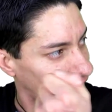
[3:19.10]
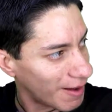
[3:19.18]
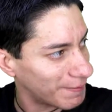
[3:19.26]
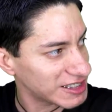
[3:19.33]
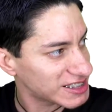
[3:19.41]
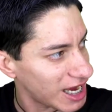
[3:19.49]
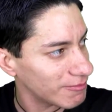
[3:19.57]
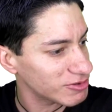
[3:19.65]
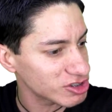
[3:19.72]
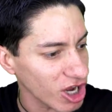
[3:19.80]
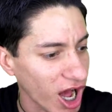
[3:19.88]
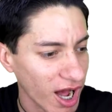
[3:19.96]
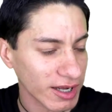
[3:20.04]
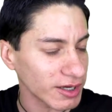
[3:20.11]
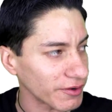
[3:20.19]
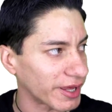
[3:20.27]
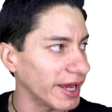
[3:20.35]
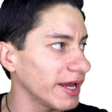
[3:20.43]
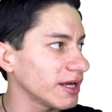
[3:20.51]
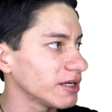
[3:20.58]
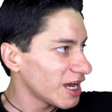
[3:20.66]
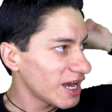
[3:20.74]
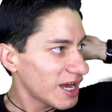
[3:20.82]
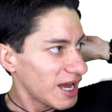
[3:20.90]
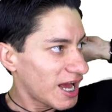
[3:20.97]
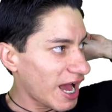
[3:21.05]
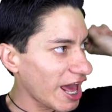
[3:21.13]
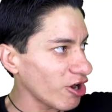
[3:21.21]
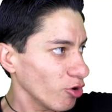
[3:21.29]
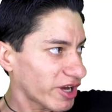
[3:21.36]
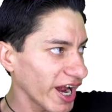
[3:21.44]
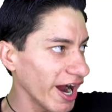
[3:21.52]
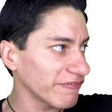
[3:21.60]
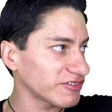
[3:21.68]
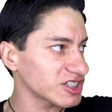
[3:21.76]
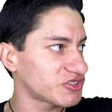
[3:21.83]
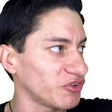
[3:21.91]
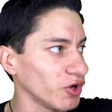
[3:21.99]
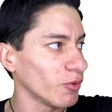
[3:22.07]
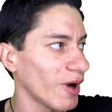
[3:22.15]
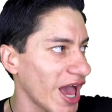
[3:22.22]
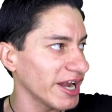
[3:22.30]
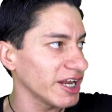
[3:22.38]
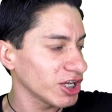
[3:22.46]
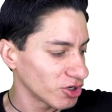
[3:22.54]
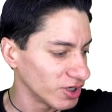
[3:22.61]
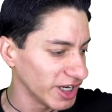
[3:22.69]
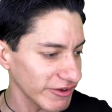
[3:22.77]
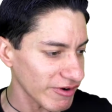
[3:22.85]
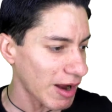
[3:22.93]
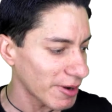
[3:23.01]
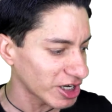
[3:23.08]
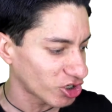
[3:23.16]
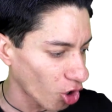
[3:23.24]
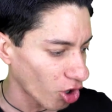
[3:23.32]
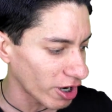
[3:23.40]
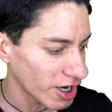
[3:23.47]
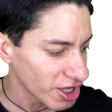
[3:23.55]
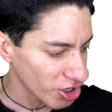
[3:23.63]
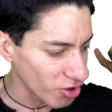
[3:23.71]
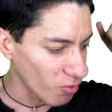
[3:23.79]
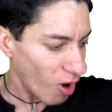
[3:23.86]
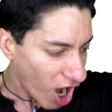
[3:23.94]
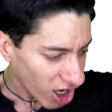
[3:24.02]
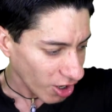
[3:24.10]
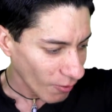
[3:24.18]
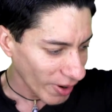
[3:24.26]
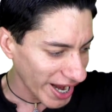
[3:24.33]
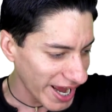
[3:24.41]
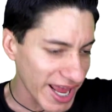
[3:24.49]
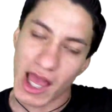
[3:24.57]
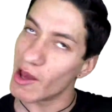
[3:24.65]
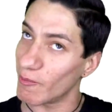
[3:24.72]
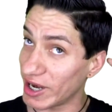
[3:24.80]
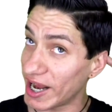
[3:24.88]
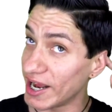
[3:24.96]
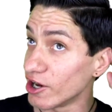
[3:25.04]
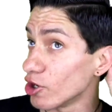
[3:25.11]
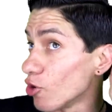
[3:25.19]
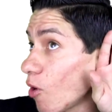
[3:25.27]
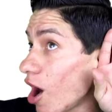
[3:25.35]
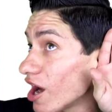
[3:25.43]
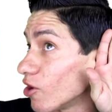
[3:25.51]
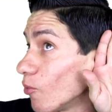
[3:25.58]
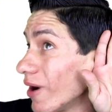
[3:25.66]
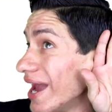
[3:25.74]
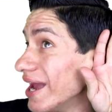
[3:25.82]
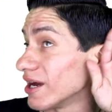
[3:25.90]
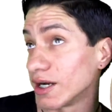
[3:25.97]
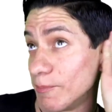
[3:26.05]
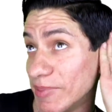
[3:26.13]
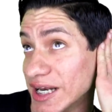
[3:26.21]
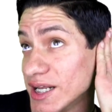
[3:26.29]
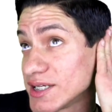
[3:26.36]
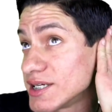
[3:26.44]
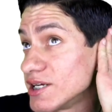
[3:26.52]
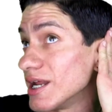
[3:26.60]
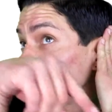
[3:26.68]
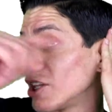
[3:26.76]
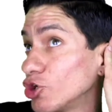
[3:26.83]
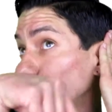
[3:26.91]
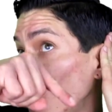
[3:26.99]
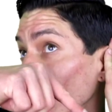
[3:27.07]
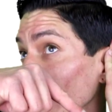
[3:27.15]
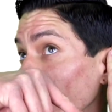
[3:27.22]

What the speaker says: how many times you knock, okay? I don't care if there's food ready. You leave it at my door. You walk away. And when I hear you walk away, I'm gonna be listening at the door,